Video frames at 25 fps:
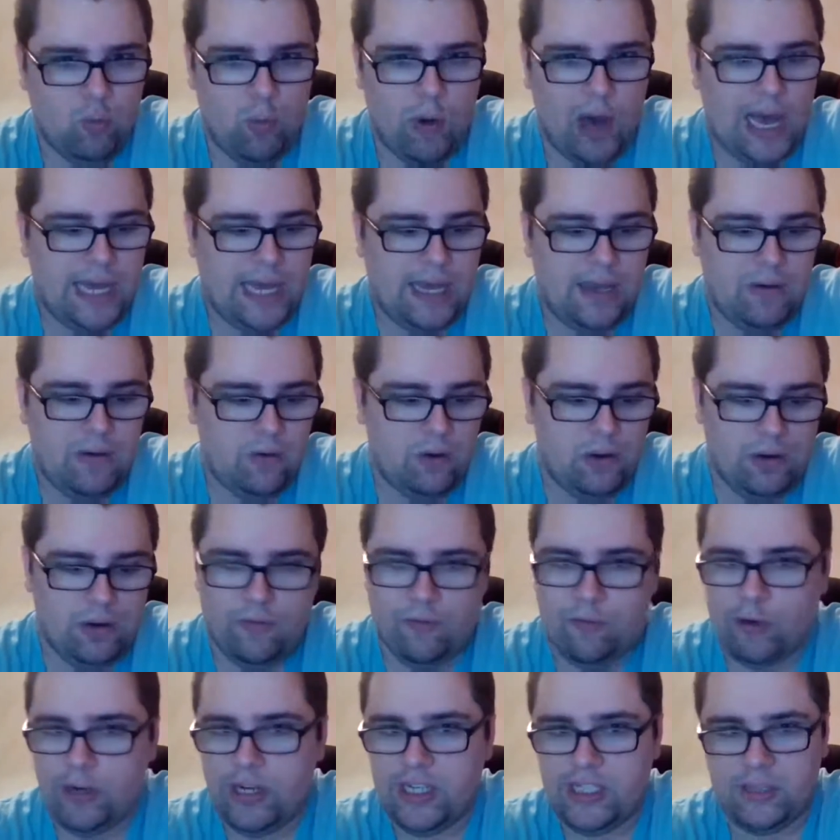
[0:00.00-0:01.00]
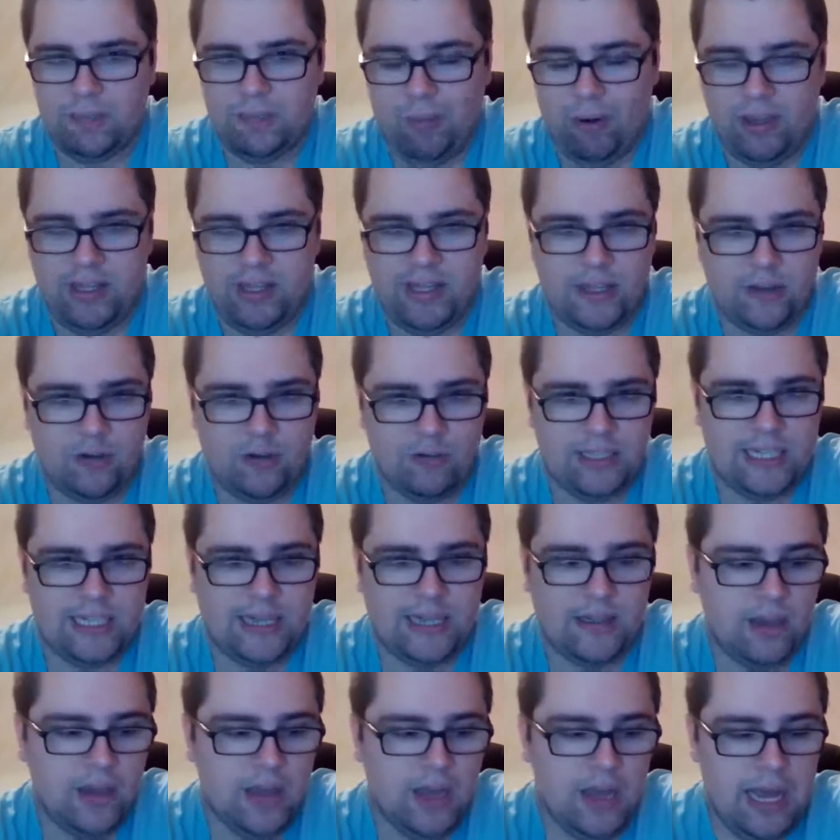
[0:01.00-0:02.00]
why uh, for this point that you
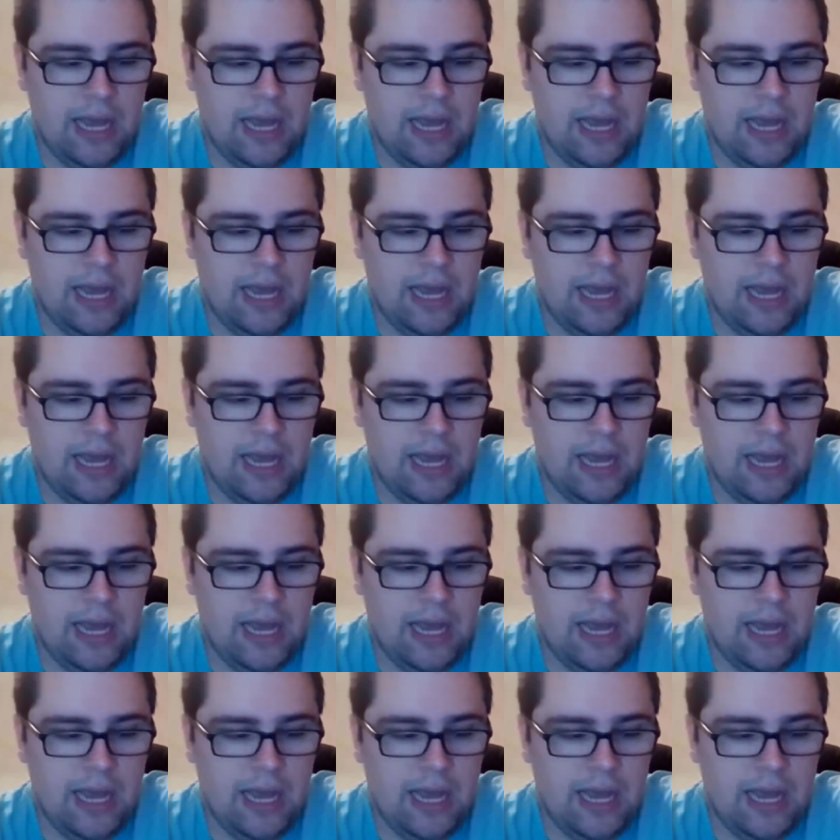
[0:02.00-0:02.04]
said?